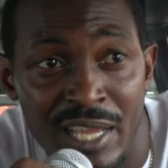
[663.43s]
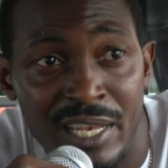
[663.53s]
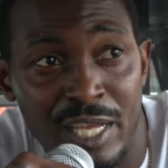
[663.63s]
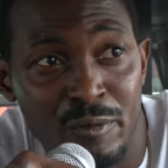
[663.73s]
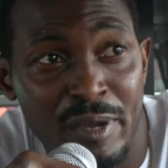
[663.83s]

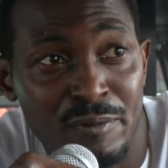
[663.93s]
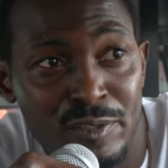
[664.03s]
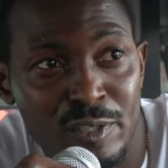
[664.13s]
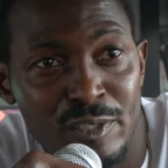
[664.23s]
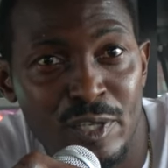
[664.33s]
Like we have
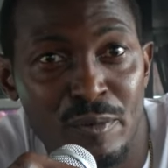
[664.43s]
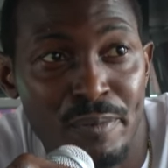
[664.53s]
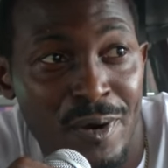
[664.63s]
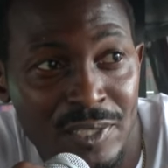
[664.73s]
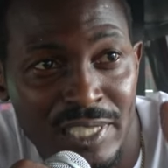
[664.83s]
some
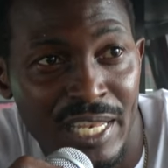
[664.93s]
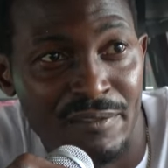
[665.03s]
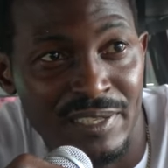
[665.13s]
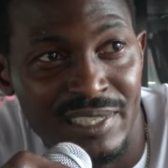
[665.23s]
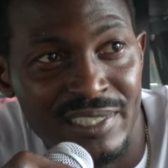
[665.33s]
punks that
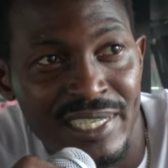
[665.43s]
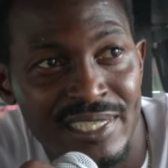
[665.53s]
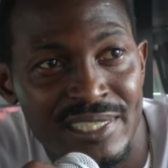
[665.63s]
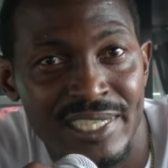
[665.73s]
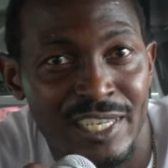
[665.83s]
live in
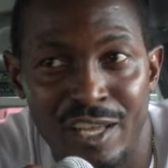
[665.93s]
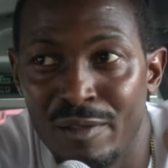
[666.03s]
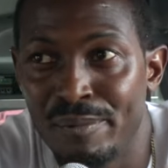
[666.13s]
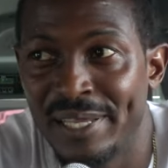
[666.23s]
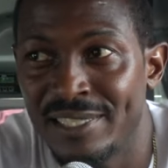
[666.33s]
D.C. and
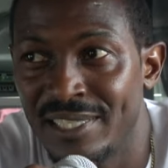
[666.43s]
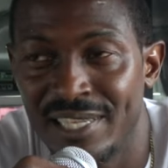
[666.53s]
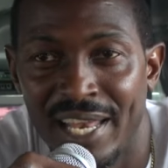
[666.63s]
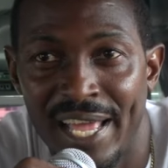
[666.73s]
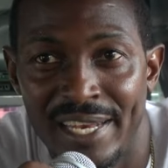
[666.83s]
other places,
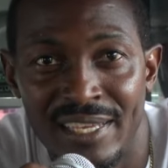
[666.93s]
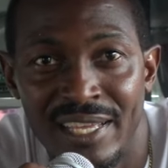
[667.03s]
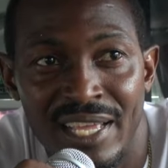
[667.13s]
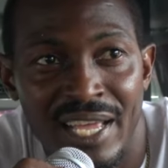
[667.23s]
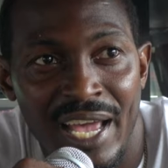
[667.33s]
Atlanta,
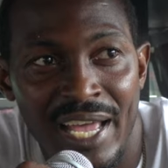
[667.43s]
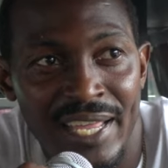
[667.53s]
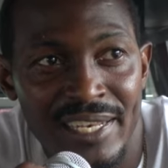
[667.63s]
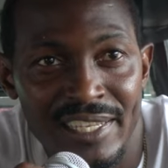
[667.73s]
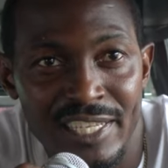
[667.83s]

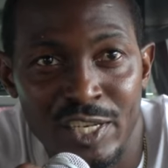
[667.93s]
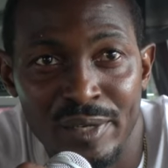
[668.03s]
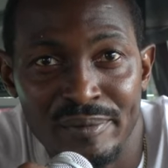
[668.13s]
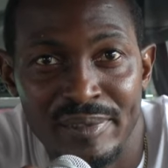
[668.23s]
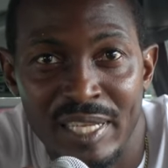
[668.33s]
and you
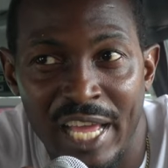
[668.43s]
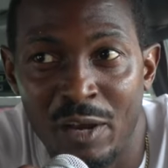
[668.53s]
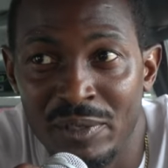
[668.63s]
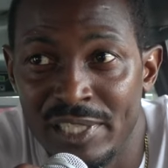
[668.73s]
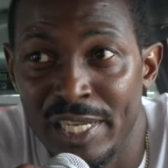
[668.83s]
know I
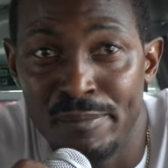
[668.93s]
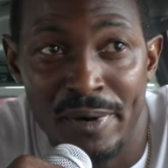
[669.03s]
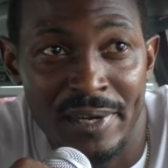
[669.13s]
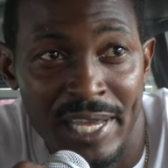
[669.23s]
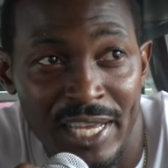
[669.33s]
don't see the
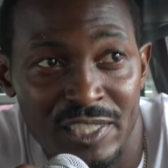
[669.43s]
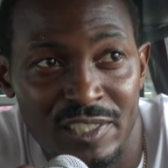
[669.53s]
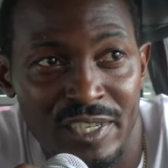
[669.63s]
punk ass.